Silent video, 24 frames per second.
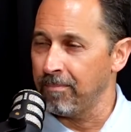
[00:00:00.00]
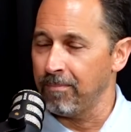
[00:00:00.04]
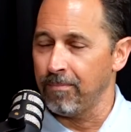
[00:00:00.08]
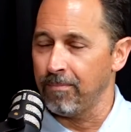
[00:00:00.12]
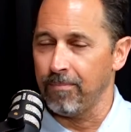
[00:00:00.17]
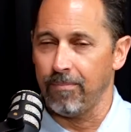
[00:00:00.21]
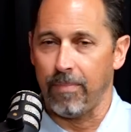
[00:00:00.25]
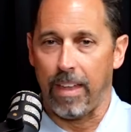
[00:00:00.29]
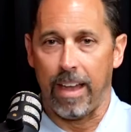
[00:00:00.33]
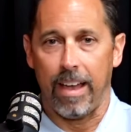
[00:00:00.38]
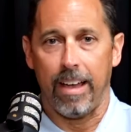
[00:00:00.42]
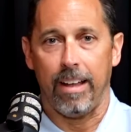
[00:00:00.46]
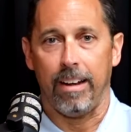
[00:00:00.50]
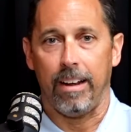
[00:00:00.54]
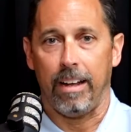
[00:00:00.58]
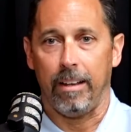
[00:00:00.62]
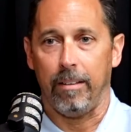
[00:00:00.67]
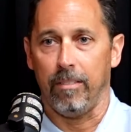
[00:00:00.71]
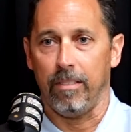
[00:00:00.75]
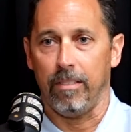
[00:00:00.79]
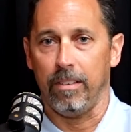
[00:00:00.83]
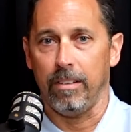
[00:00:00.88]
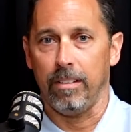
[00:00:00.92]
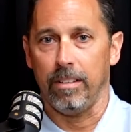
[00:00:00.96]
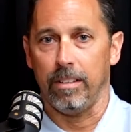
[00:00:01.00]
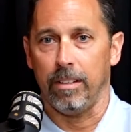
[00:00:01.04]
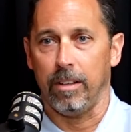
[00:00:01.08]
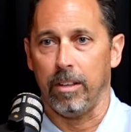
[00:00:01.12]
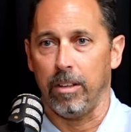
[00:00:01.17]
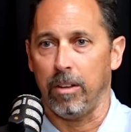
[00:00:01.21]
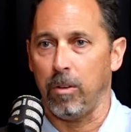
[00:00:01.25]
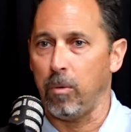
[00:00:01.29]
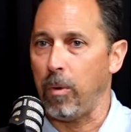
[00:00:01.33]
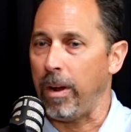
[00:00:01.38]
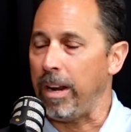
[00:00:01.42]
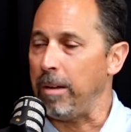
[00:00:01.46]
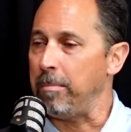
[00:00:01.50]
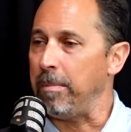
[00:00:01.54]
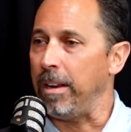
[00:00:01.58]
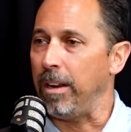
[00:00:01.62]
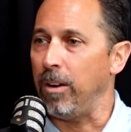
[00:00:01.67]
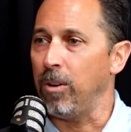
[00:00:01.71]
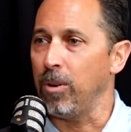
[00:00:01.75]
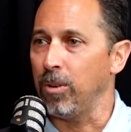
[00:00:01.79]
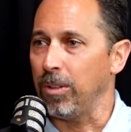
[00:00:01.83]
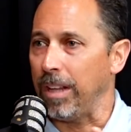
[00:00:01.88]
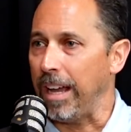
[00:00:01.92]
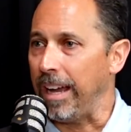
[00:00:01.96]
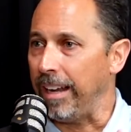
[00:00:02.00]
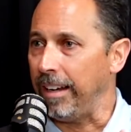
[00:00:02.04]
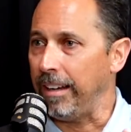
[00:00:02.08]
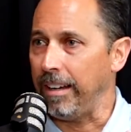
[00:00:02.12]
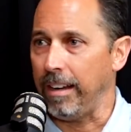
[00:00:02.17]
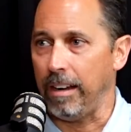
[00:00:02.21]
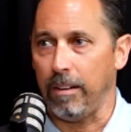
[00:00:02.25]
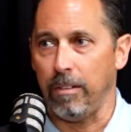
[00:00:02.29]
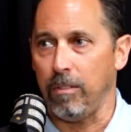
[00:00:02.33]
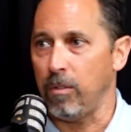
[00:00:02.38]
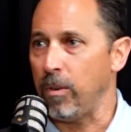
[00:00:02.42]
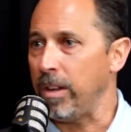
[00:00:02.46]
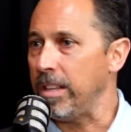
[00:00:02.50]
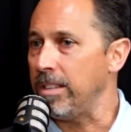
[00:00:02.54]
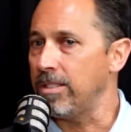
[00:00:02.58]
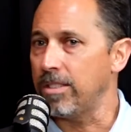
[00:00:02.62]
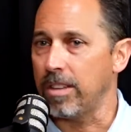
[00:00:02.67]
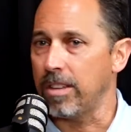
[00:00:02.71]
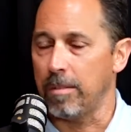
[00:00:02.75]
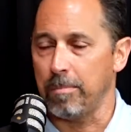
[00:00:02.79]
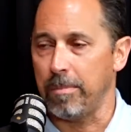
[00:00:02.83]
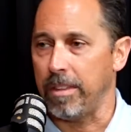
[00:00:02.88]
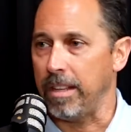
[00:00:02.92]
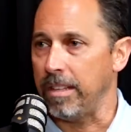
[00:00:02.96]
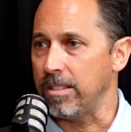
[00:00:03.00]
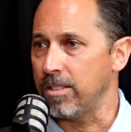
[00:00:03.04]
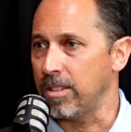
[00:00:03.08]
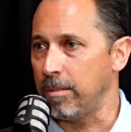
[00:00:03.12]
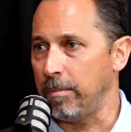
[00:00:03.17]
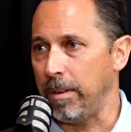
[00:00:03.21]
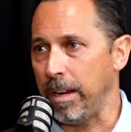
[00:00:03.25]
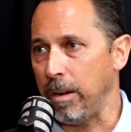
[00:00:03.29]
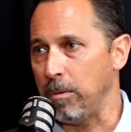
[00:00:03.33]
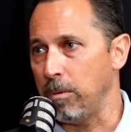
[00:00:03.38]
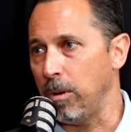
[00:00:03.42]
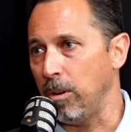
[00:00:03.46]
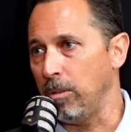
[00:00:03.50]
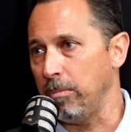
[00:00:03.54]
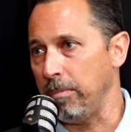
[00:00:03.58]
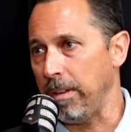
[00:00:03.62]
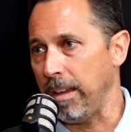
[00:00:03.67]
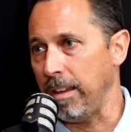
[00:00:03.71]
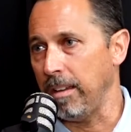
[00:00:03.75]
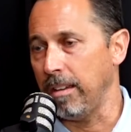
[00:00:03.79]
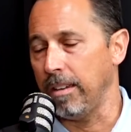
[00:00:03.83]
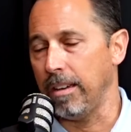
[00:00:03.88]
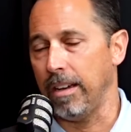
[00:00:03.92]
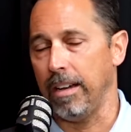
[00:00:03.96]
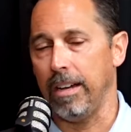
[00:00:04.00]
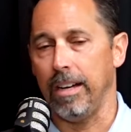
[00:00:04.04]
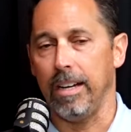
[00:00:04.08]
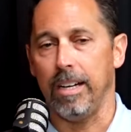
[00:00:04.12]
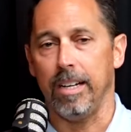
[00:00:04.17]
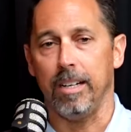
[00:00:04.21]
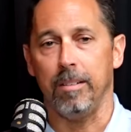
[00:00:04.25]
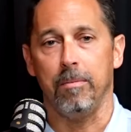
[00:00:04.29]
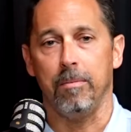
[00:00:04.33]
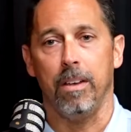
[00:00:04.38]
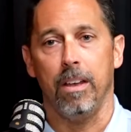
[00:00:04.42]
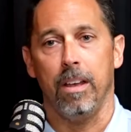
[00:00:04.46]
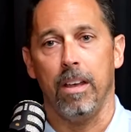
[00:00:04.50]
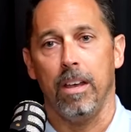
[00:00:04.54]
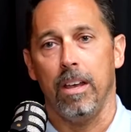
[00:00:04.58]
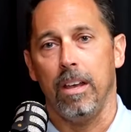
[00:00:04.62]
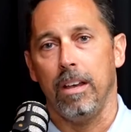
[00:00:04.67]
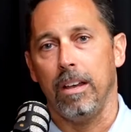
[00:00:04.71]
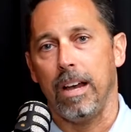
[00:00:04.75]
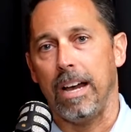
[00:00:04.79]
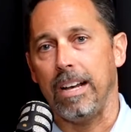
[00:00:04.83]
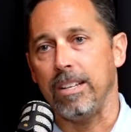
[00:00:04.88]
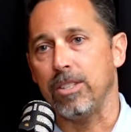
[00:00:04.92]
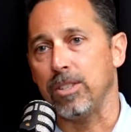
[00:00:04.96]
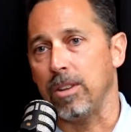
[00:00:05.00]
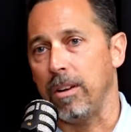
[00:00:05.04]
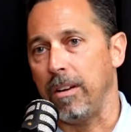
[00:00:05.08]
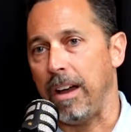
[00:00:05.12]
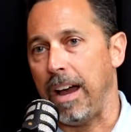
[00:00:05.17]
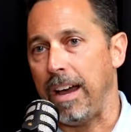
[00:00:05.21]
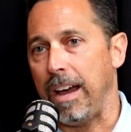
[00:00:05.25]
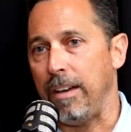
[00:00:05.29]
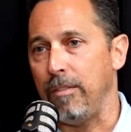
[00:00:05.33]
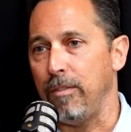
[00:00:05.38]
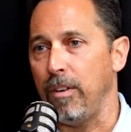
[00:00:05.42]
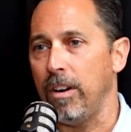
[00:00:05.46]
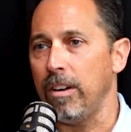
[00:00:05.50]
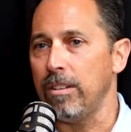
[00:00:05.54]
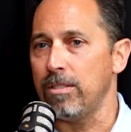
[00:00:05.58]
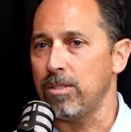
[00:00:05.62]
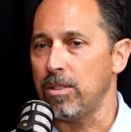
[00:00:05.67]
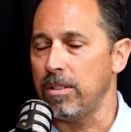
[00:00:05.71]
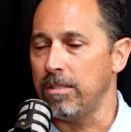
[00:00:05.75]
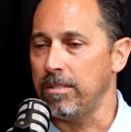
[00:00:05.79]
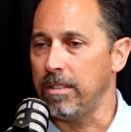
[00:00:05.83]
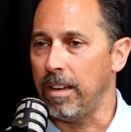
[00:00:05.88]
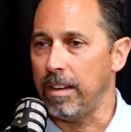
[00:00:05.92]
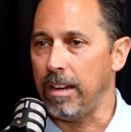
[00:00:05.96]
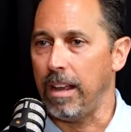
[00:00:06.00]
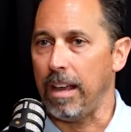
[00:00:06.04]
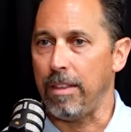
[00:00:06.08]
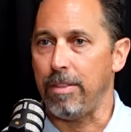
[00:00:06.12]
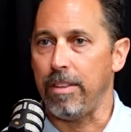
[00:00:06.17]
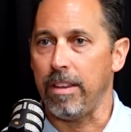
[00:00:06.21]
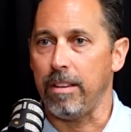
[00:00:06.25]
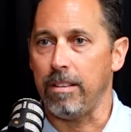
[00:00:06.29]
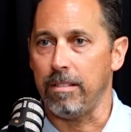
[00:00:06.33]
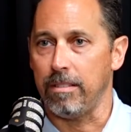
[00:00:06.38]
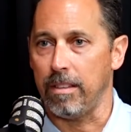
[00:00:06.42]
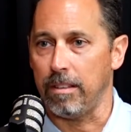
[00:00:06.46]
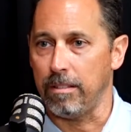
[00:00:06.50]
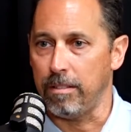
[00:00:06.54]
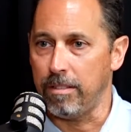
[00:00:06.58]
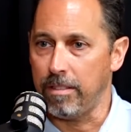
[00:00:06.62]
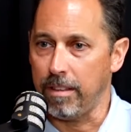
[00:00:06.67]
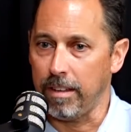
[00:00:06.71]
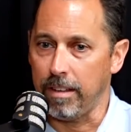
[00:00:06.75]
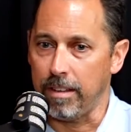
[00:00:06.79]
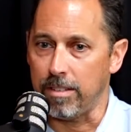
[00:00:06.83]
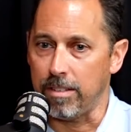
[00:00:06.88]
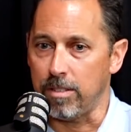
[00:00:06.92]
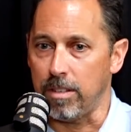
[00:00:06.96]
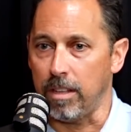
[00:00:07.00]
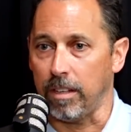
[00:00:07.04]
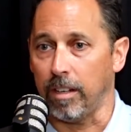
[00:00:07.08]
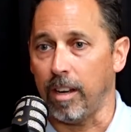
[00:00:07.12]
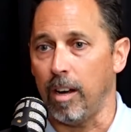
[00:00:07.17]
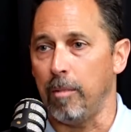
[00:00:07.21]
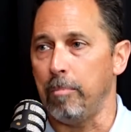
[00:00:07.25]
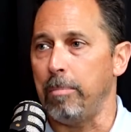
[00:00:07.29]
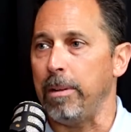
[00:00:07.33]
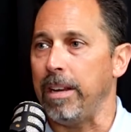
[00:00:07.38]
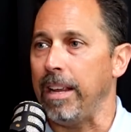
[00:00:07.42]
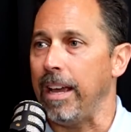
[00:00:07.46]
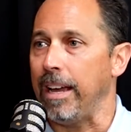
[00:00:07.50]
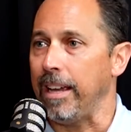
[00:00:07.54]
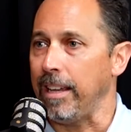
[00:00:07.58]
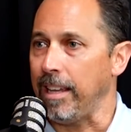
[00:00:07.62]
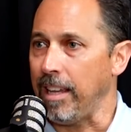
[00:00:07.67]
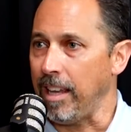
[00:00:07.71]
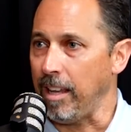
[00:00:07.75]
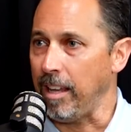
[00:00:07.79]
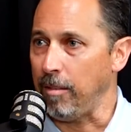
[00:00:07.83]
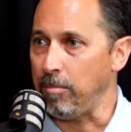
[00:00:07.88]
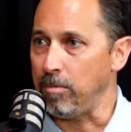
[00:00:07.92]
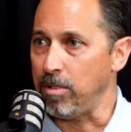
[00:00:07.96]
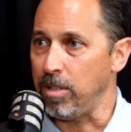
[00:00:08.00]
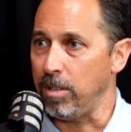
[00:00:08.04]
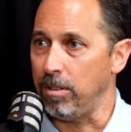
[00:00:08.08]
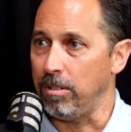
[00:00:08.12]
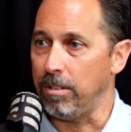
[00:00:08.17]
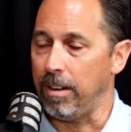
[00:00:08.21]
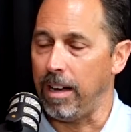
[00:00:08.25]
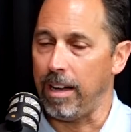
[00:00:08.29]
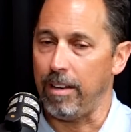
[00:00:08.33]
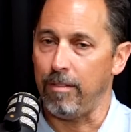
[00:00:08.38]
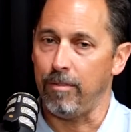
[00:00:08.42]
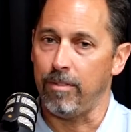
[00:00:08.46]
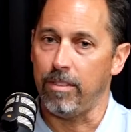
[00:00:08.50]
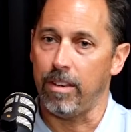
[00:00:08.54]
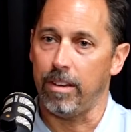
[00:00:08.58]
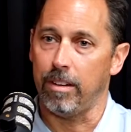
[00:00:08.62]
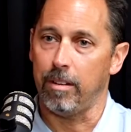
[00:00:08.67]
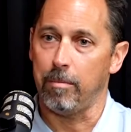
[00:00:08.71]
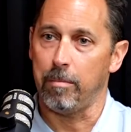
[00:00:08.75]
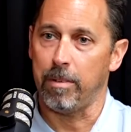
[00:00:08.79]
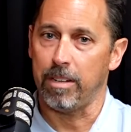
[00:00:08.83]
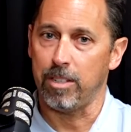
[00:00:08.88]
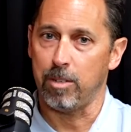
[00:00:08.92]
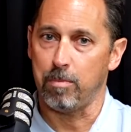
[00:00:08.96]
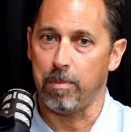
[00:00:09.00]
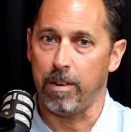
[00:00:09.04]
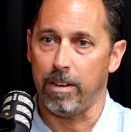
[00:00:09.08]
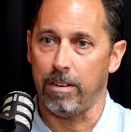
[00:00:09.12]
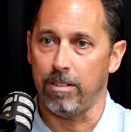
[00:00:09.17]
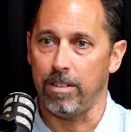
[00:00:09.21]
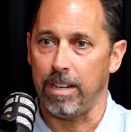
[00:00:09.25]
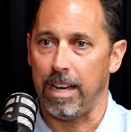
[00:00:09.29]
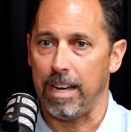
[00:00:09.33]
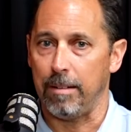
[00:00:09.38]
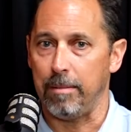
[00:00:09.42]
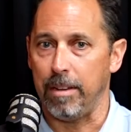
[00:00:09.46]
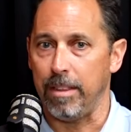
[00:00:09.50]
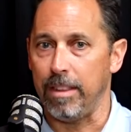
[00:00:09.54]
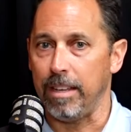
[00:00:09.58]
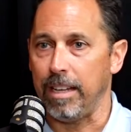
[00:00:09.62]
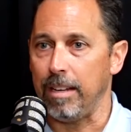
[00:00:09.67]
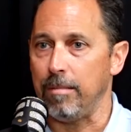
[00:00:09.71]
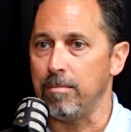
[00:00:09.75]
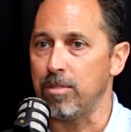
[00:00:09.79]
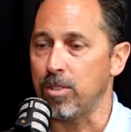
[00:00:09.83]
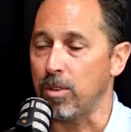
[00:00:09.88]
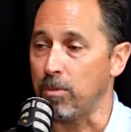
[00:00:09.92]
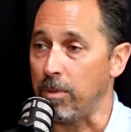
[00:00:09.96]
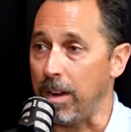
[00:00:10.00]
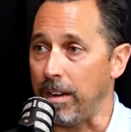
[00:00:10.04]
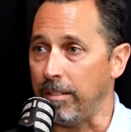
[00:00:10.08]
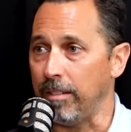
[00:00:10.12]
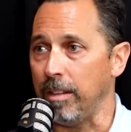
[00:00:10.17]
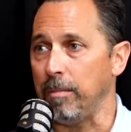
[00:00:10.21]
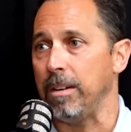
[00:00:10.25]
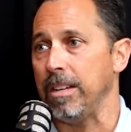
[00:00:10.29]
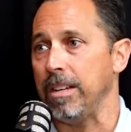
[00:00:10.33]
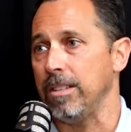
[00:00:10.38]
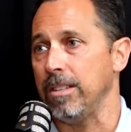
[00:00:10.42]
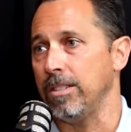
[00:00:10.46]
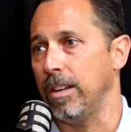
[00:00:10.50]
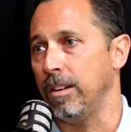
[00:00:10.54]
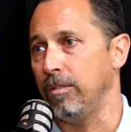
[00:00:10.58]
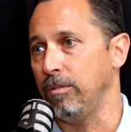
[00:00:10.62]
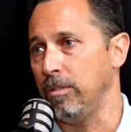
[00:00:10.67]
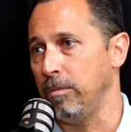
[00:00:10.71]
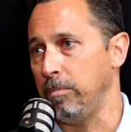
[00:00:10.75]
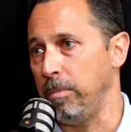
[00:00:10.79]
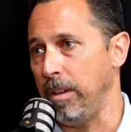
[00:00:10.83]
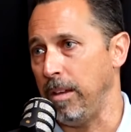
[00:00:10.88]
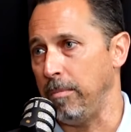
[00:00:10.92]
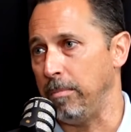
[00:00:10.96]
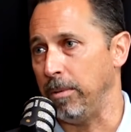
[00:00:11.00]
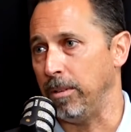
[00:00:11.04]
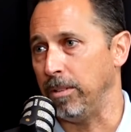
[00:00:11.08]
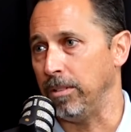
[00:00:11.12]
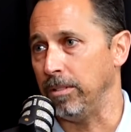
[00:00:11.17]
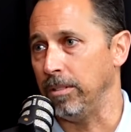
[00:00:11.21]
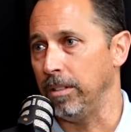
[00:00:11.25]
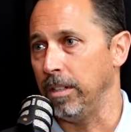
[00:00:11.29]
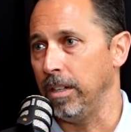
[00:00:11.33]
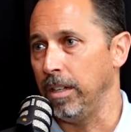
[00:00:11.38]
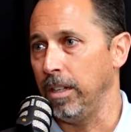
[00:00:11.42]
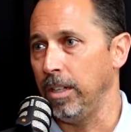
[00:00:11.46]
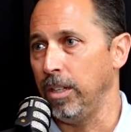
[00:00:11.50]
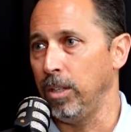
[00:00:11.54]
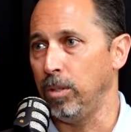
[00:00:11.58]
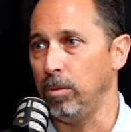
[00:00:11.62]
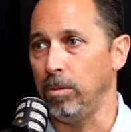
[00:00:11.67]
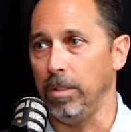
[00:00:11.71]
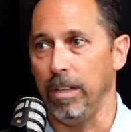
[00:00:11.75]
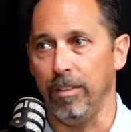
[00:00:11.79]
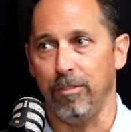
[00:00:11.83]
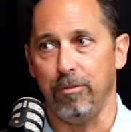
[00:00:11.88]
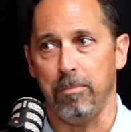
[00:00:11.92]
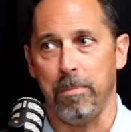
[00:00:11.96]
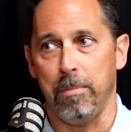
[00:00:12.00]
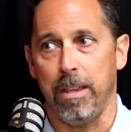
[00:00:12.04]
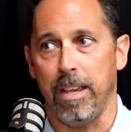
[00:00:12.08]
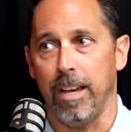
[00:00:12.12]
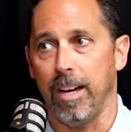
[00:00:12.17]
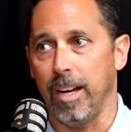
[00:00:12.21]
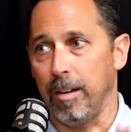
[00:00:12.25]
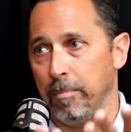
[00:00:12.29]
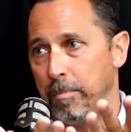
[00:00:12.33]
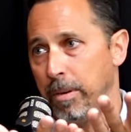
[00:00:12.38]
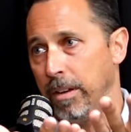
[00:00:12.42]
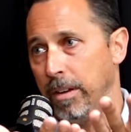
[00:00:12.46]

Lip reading: that wait a minute, hold on, and read something somebody wrote me. I've also done, I think the thing is the company I keep too. I've done a much better job. I think I'm surrounding myself with people who lift me up,